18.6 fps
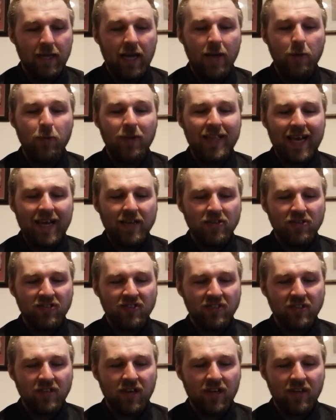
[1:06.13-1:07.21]
And without
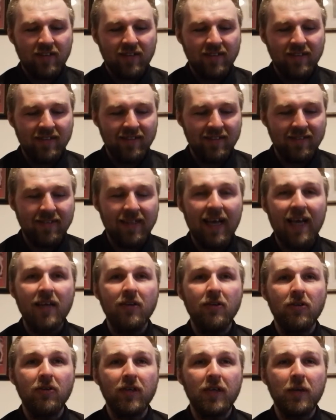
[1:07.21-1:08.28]
starting to
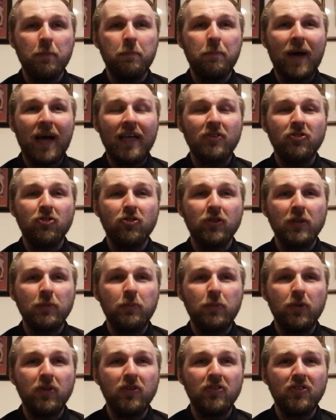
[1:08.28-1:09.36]
sound like a Backstreet
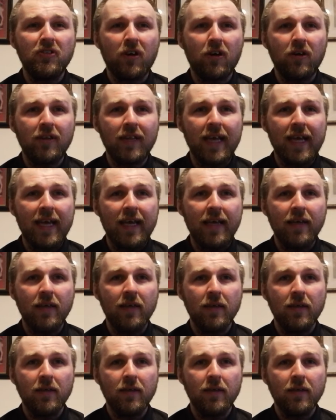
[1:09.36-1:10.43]
Boys song there,
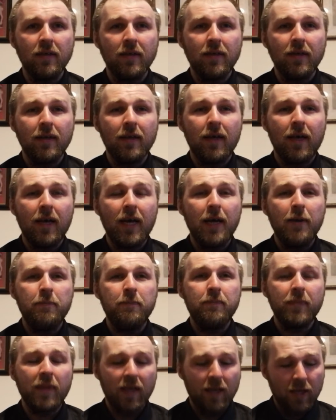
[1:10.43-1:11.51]

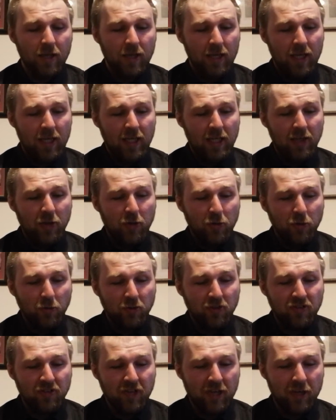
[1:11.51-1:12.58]
it
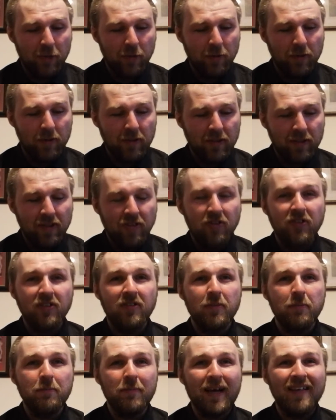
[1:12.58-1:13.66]
also
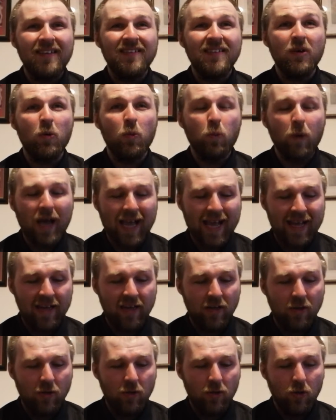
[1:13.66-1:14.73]
doesn't matter when
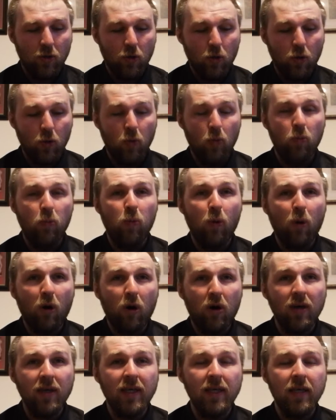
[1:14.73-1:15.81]
or
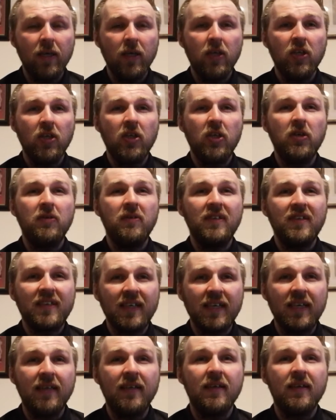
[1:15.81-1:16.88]
why you
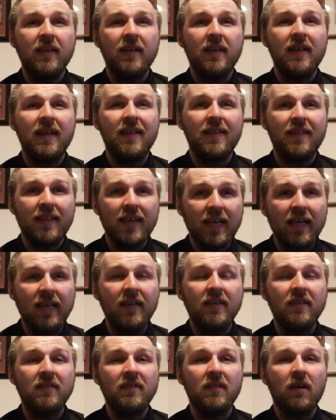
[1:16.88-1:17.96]
did the
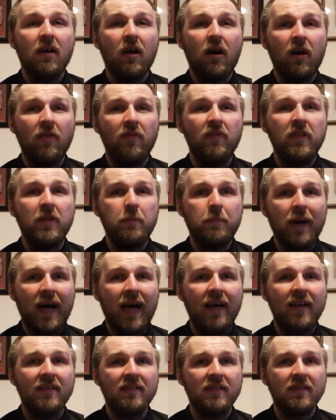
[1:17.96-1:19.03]
things of the
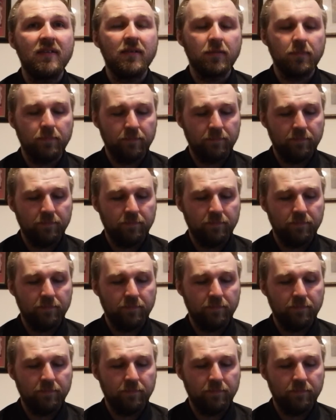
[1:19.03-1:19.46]
past.